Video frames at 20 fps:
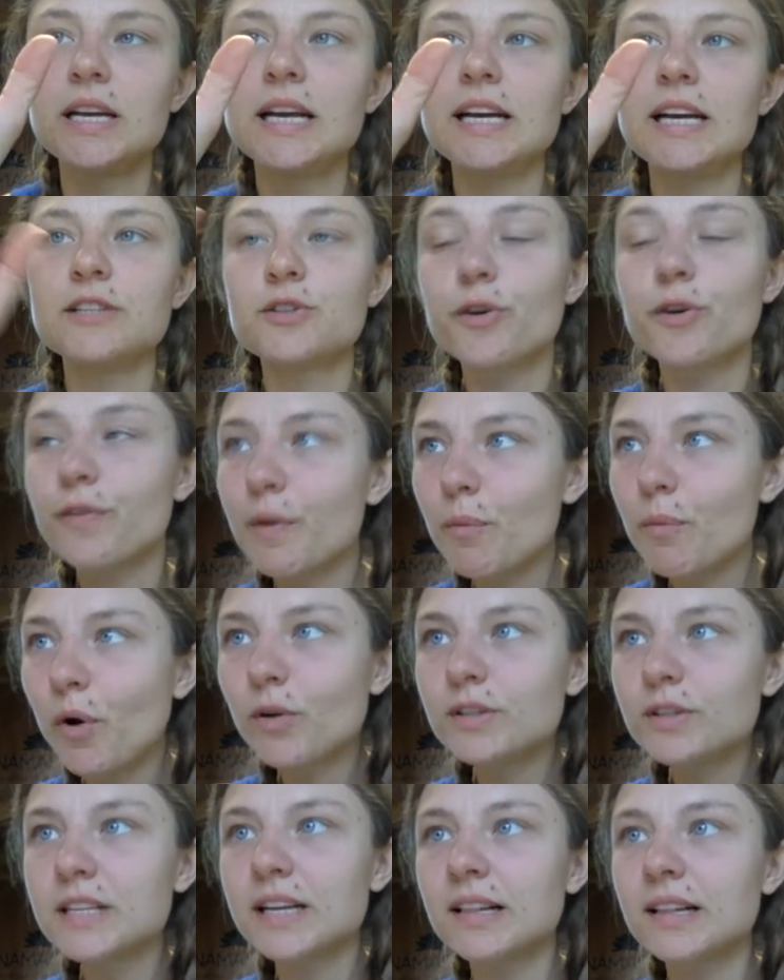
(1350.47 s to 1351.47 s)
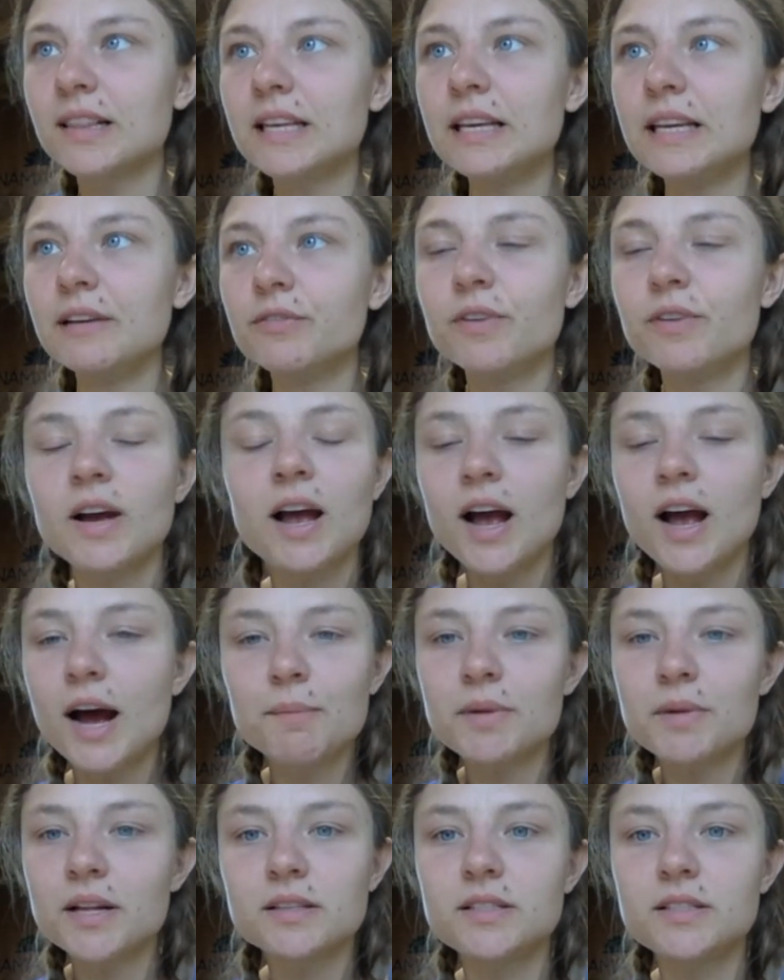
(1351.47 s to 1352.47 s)
And so if I'm holding a leaf, I'm
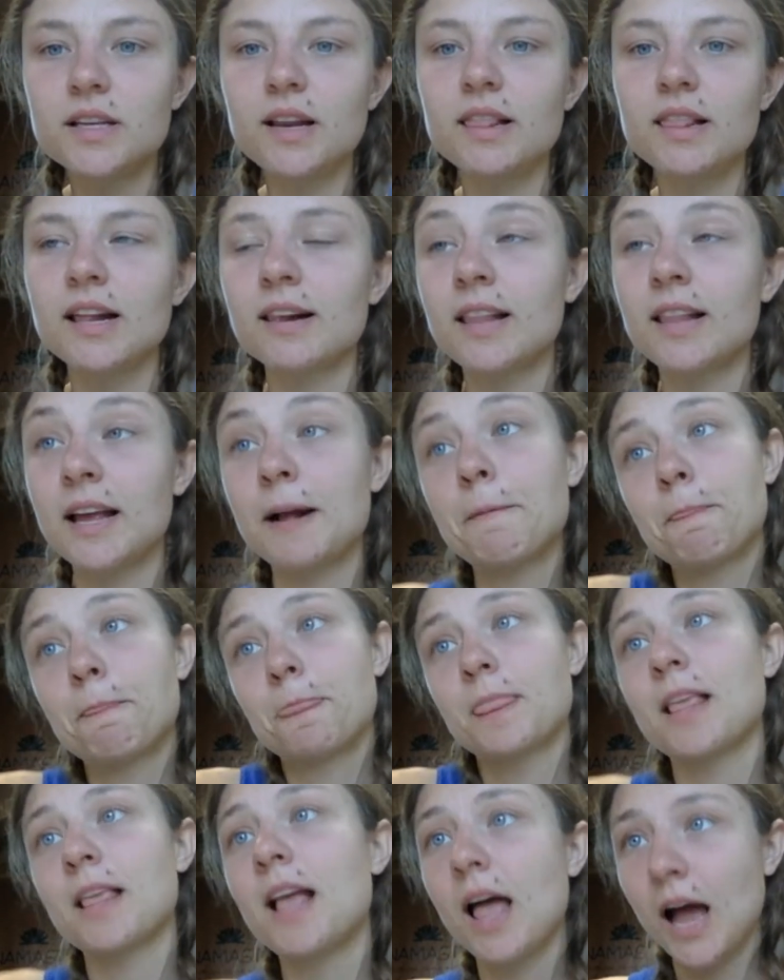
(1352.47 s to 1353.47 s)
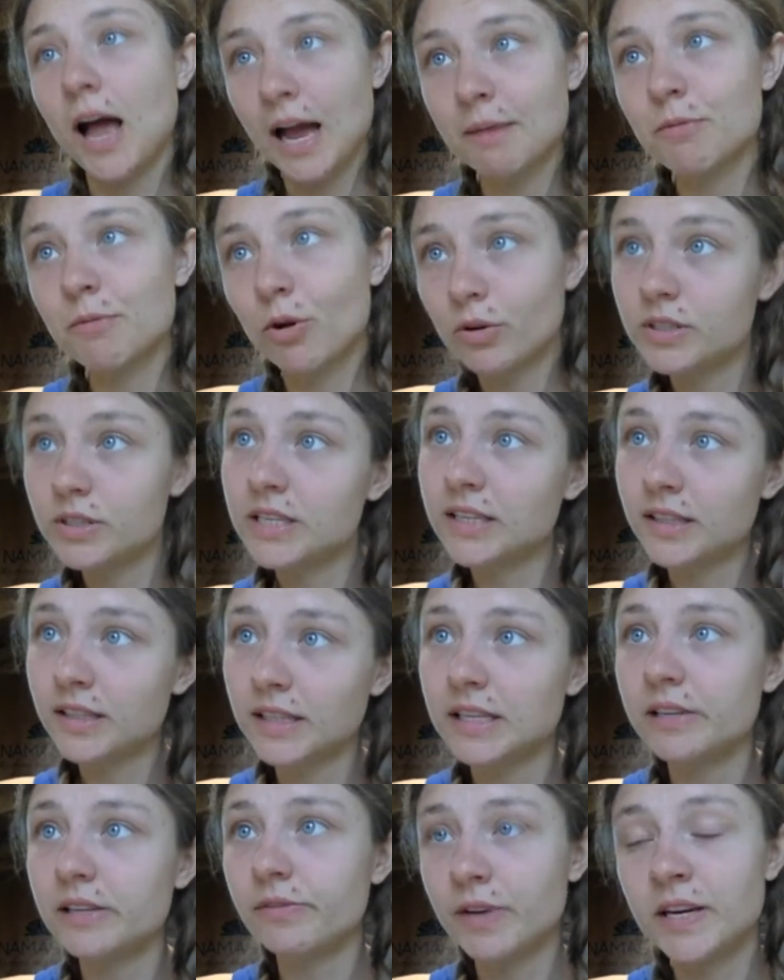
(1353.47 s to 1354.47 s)
not sitting there like, I'm holding a
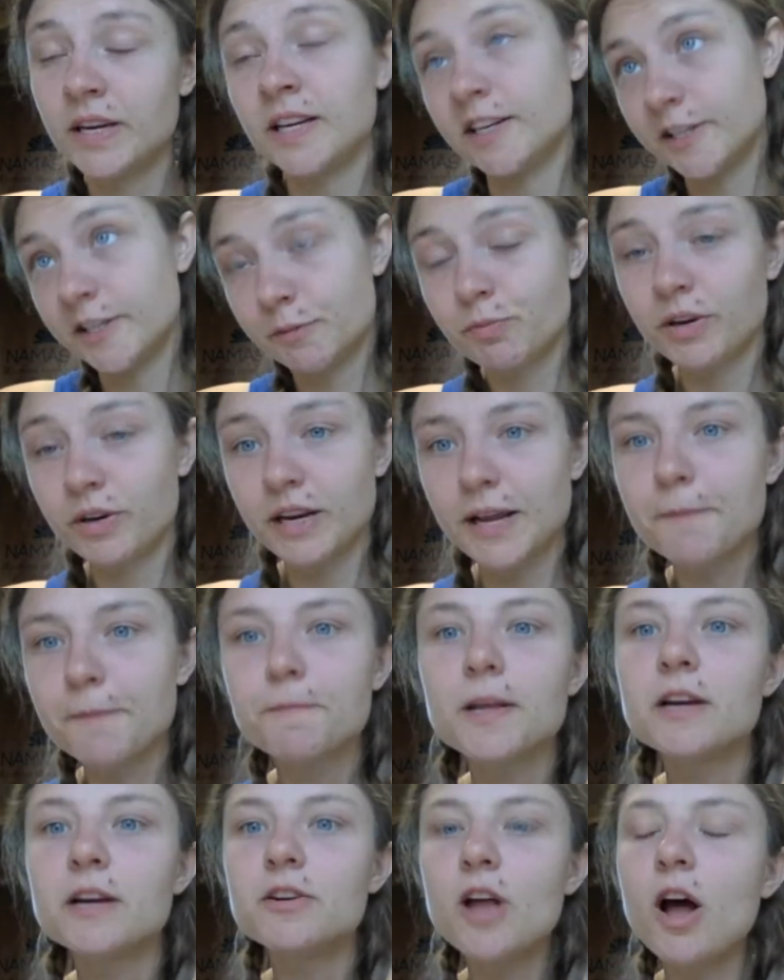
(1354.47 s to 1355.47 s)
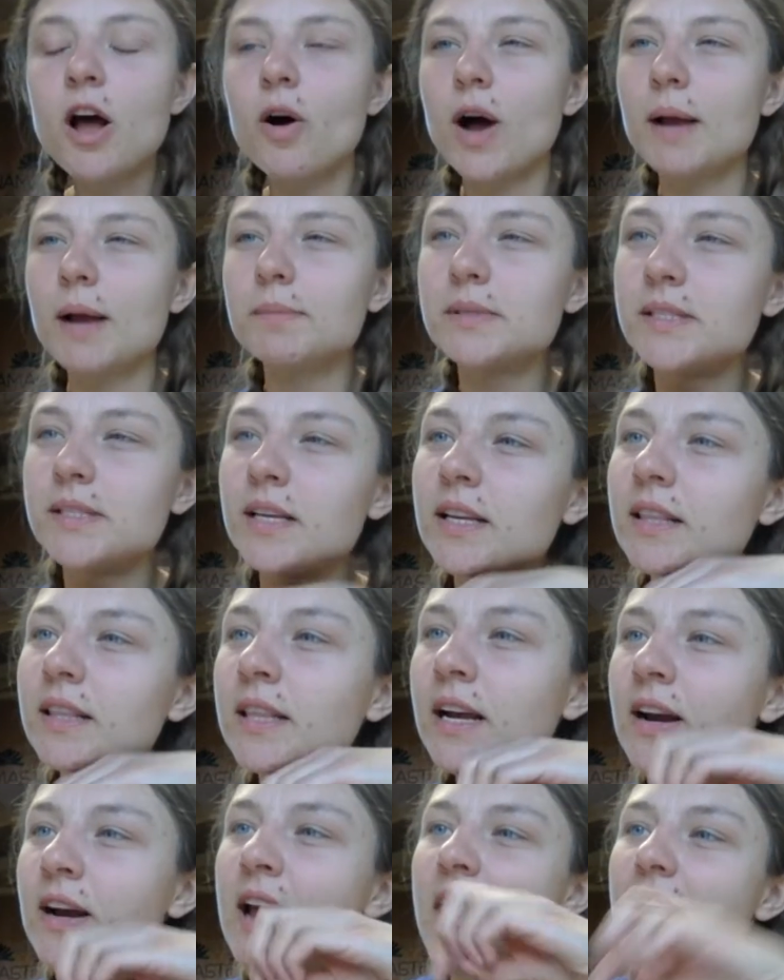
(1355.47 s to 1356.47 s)
leaf and it is pretty. No, I'm sitting
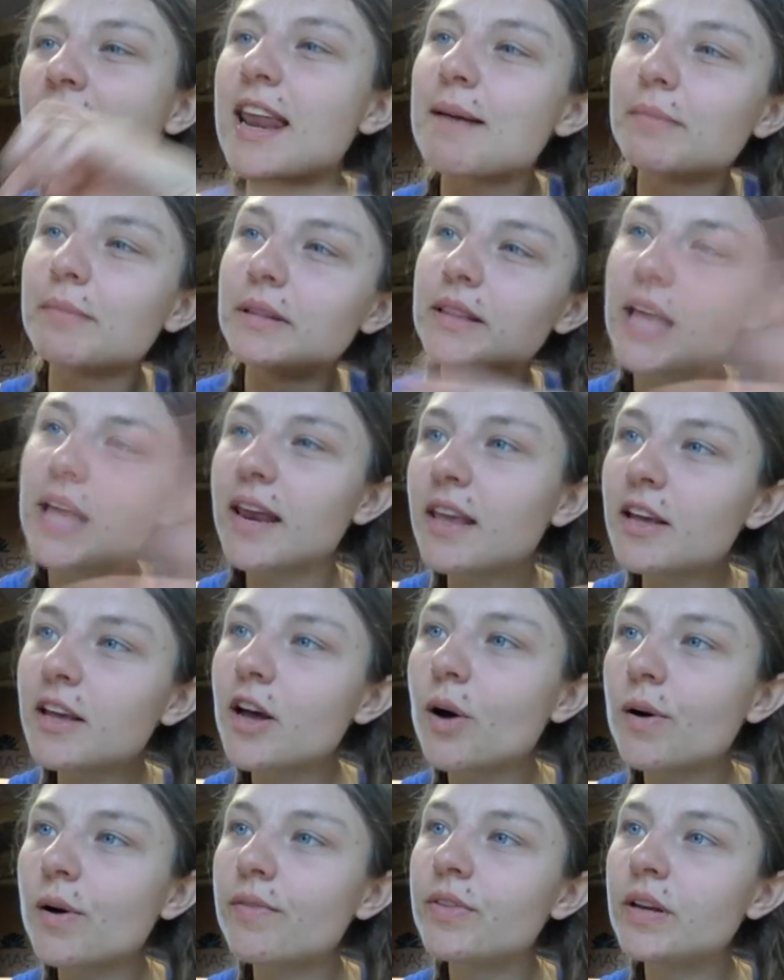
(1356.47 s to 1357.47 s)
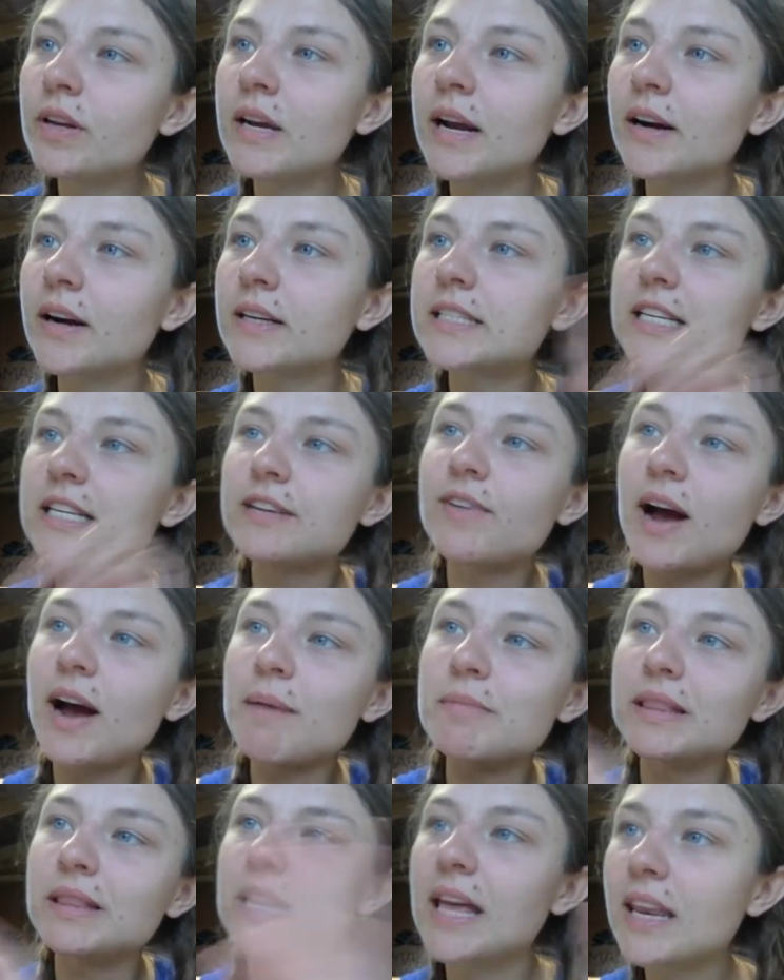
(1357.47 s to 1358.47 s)
there and I'm letting go of the narrative. I'm
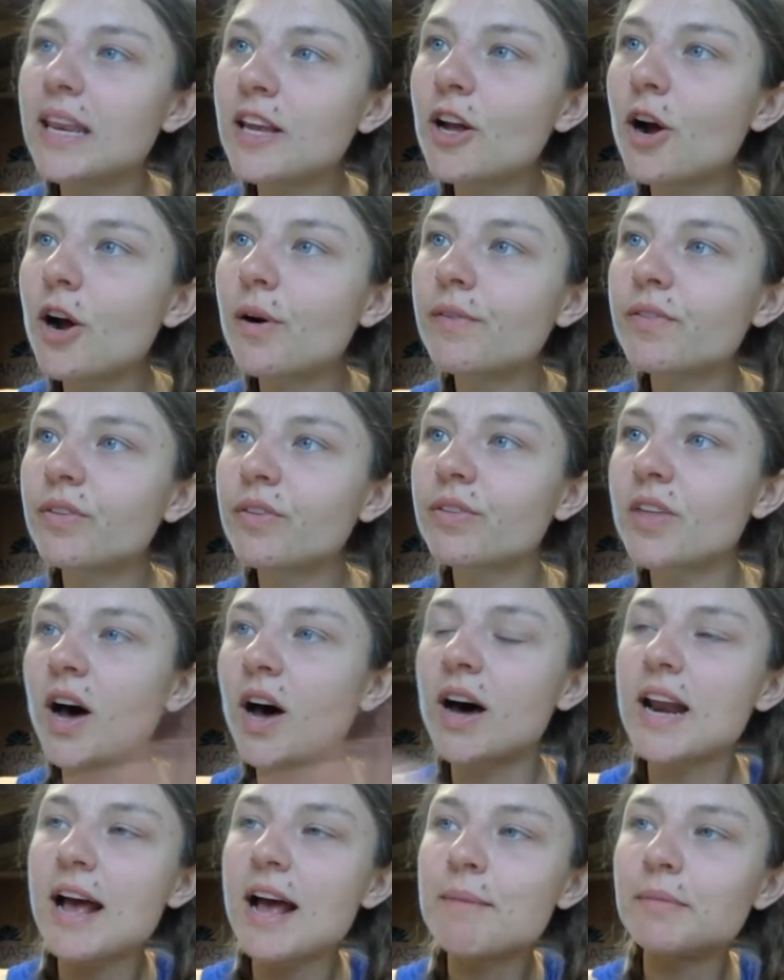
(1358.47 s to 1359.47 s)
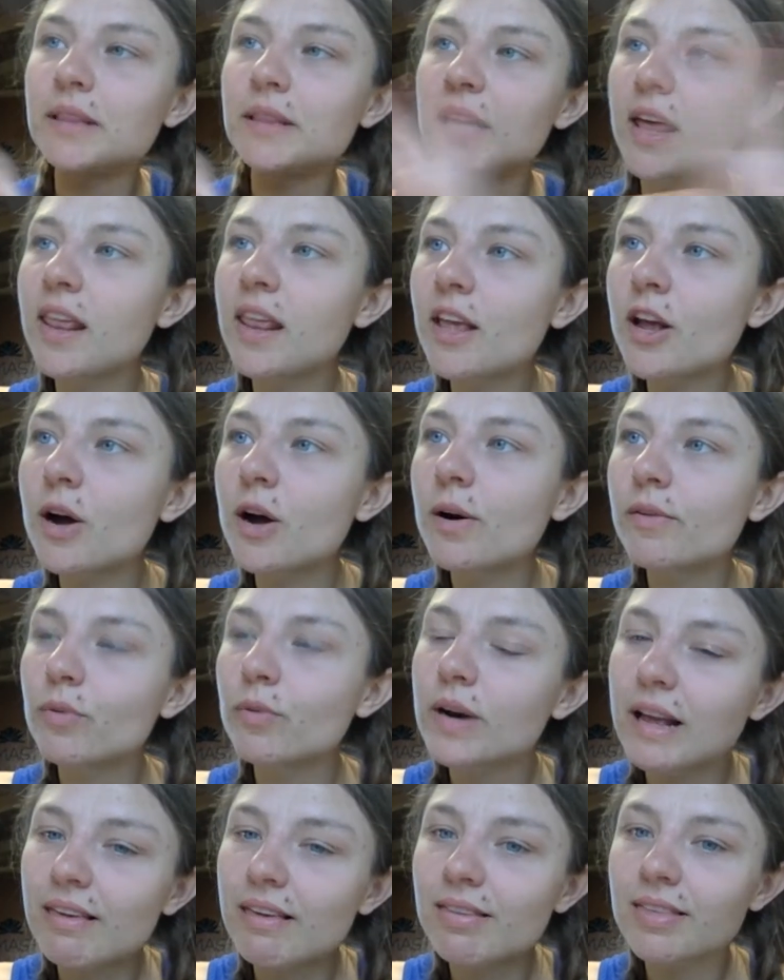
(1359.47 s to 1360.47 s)
letting go of the thought. I'm letting go of
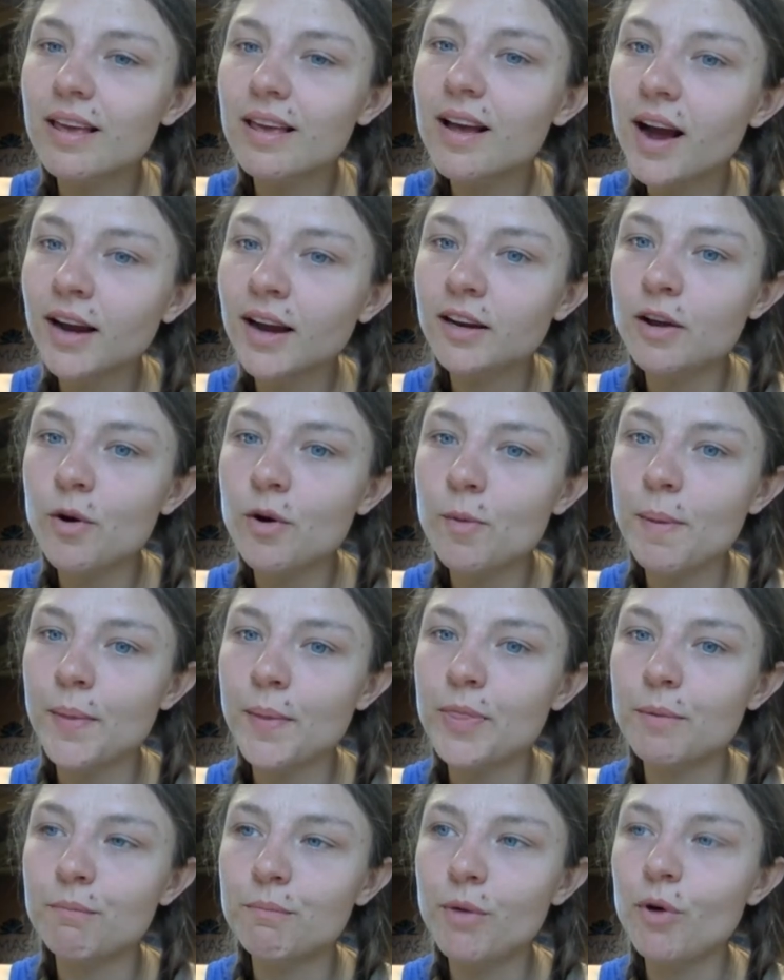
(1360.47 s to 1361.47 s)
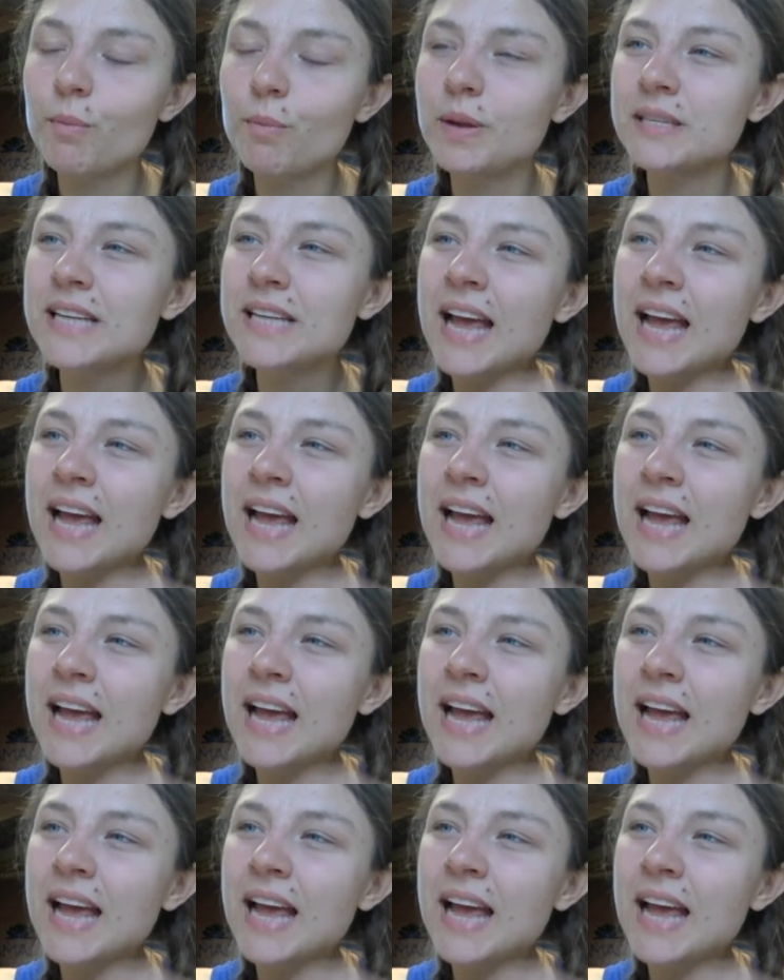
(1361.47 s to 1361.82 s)
what I think I know about the moment.